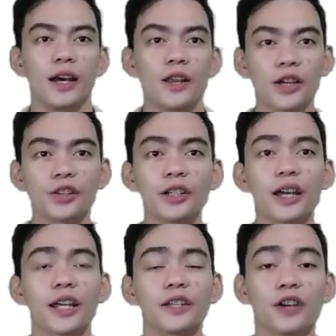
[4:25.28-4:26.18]
Another
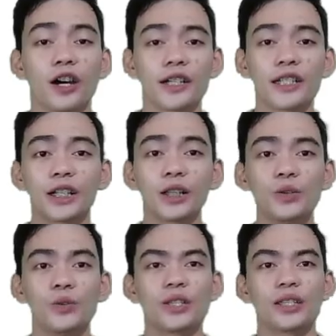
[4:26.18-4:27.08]
kind of context
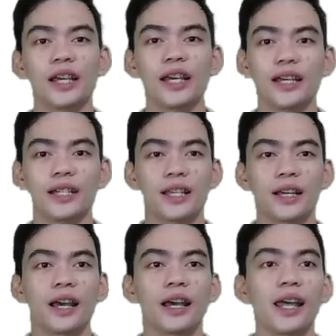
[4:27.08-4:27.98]
clues is
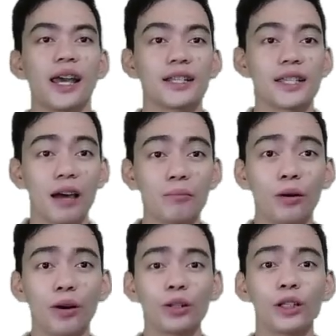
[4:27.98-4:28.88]

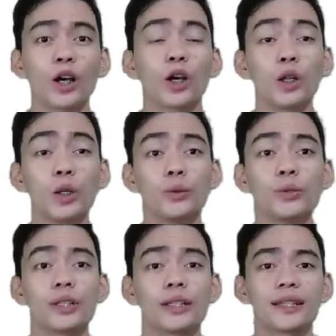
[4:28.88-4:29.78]
example
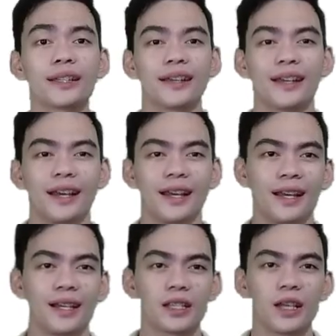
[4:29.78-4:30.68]
clues.
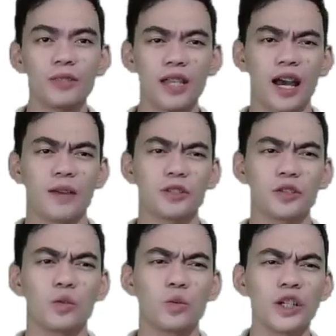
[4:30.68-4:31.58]
Sometimes,
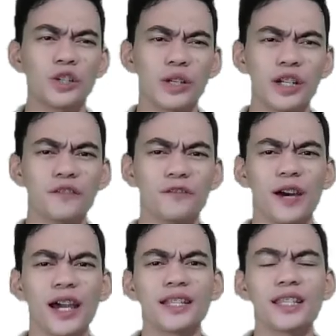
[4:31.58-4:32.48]
when a reader
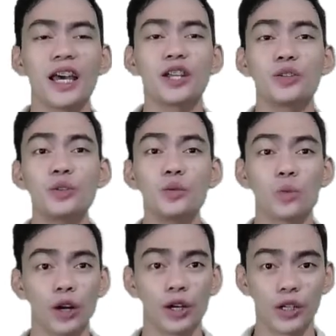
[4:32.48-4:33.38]
finds a new
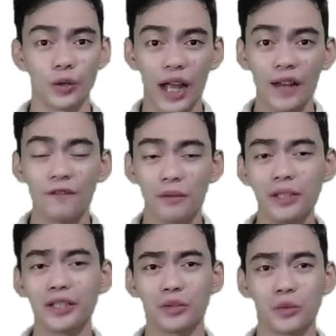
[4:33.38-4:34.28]
word or
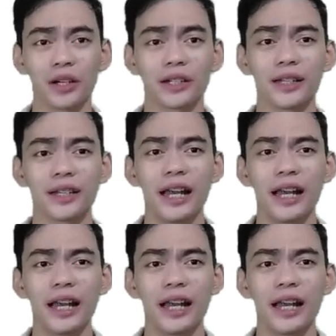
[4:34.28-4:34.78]
unfamiliar word,